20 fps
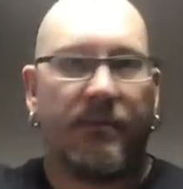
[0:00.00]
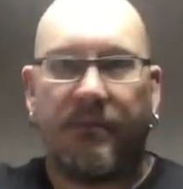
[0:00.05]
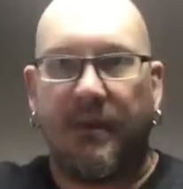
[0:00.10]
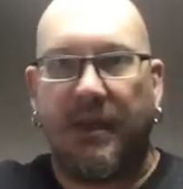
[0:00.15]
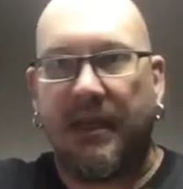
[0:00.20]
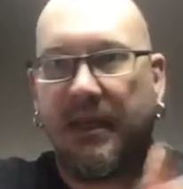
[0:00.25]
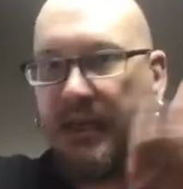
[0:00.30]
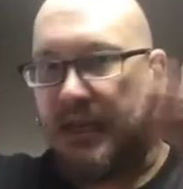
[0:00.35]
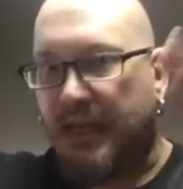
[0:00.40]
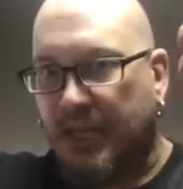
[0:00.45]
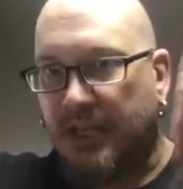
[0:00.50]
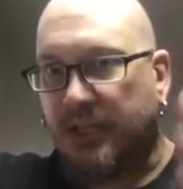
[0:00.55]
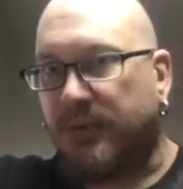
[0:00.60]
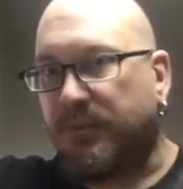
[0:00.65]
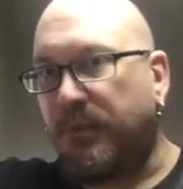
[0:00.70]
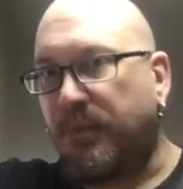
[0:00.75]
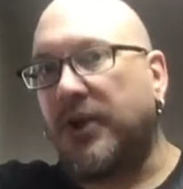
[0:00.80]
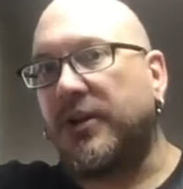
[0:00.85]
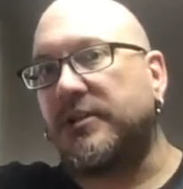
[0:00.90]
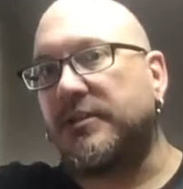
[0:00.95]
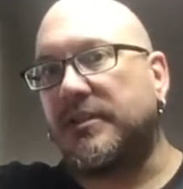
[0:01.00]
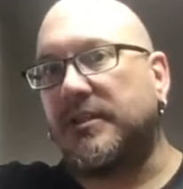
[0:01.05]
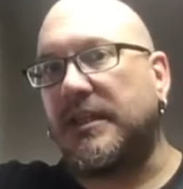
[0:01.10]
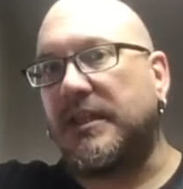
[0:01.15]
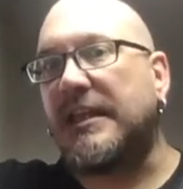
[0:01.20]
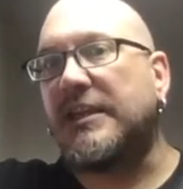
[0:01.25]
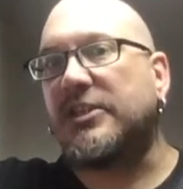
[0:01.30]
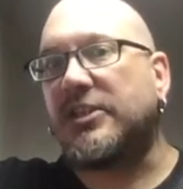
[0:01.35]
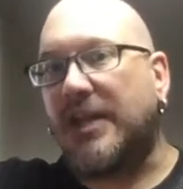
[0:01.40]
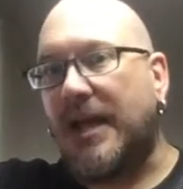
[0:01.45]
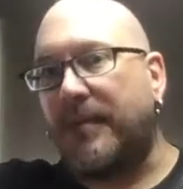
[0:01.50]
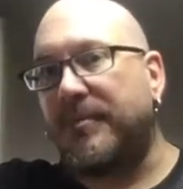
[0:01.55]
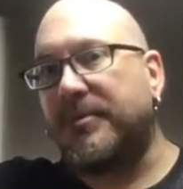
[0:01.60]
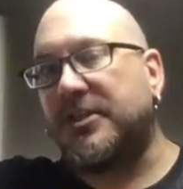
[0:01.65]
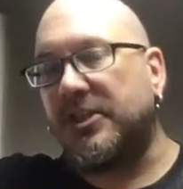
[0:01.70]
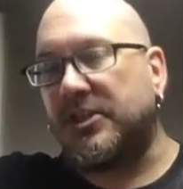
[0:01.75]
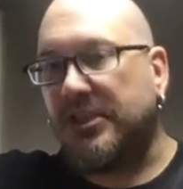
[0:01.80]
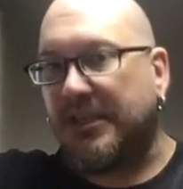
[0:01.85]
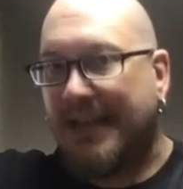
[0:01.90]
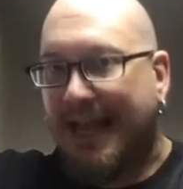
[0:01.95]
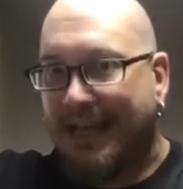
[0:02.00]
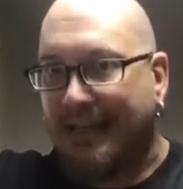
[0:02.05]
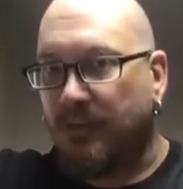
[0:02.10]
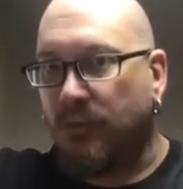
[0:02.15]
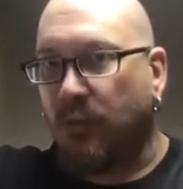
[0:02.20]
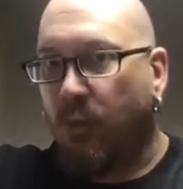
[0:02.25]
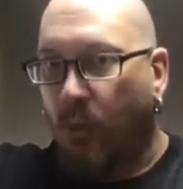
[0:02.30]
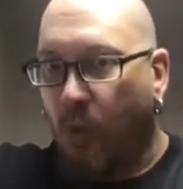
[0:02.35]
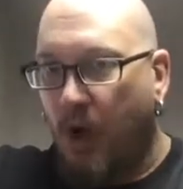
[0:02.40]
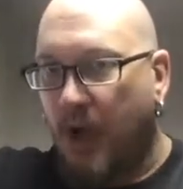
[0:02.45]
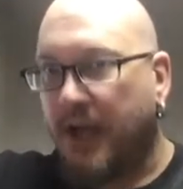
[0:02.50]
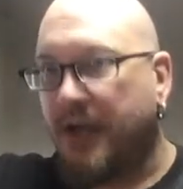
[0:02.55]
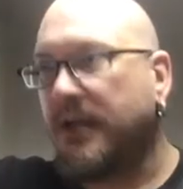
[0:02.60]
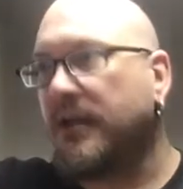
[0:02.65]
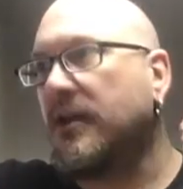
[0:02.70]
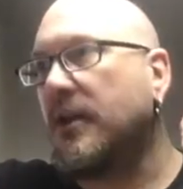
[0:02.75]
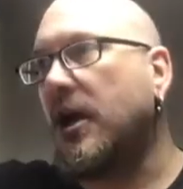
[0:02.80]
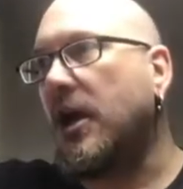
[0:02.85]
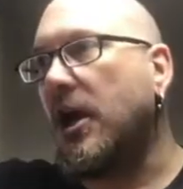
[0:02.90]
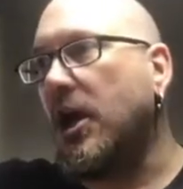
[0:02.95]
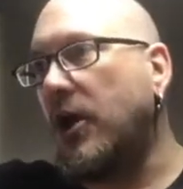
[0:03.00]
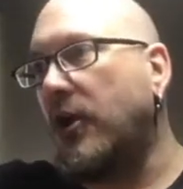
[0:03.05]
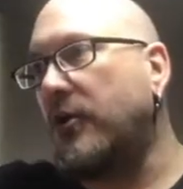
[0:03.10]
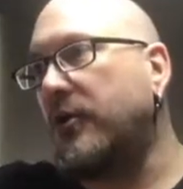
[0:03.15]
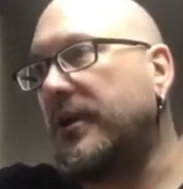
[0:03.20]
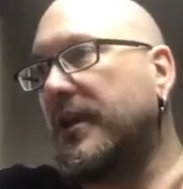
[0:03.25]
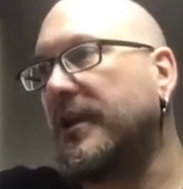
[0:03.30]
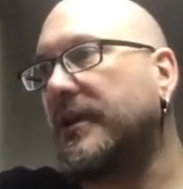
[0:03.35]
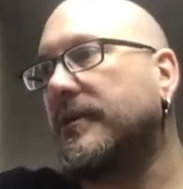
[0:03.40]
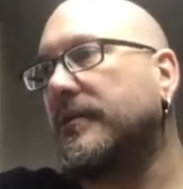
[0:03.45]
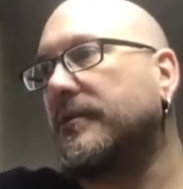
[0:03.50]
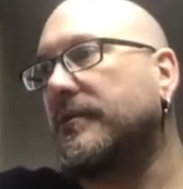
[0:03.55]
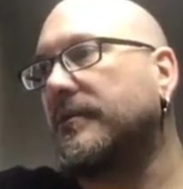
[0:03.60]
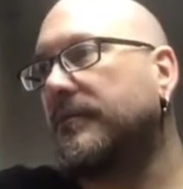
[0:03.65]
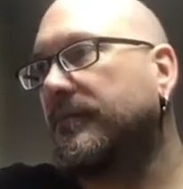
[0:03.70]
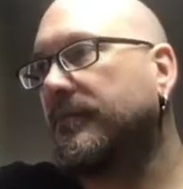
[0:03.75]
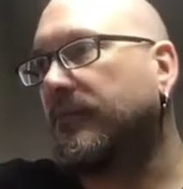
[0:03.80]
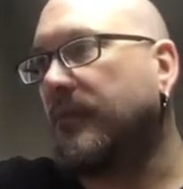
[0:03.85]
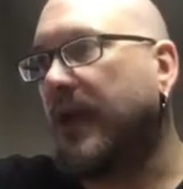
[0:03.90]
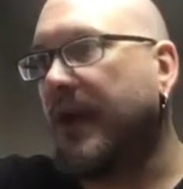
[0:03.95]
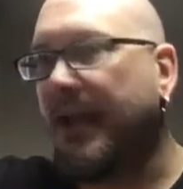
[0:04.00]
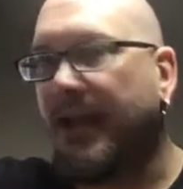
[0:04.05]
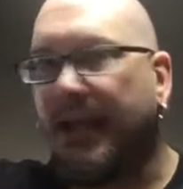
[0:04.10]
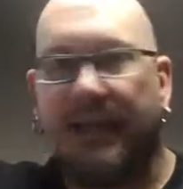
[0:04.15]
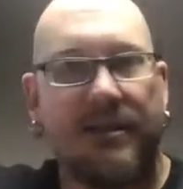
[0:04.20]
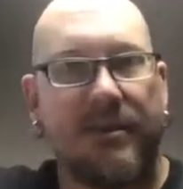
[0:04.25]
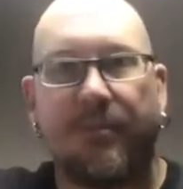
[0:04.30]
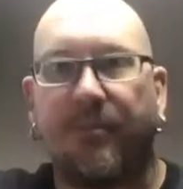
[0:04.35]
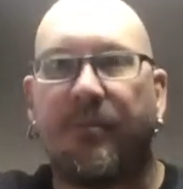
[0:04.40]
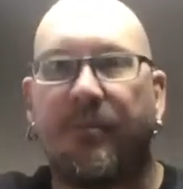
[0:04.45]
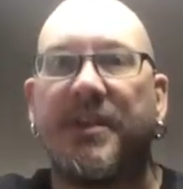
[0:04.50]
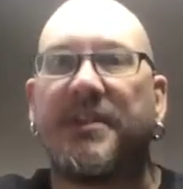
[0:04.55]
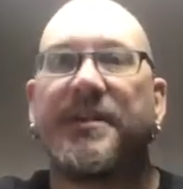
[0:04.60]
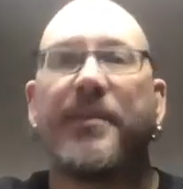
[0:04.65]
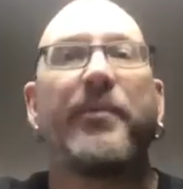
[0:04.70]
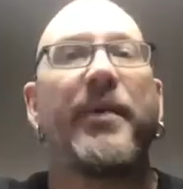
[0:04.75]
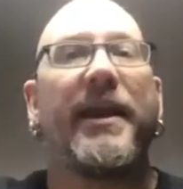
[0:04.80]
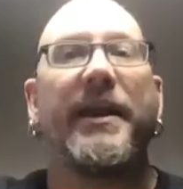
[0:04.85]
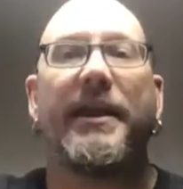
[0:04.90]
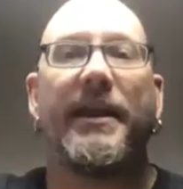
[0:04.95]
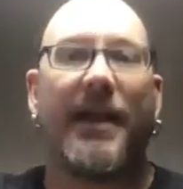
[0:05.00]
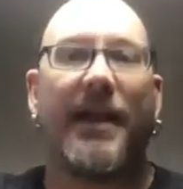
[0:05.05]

each competition has one Odin, right? It's a painting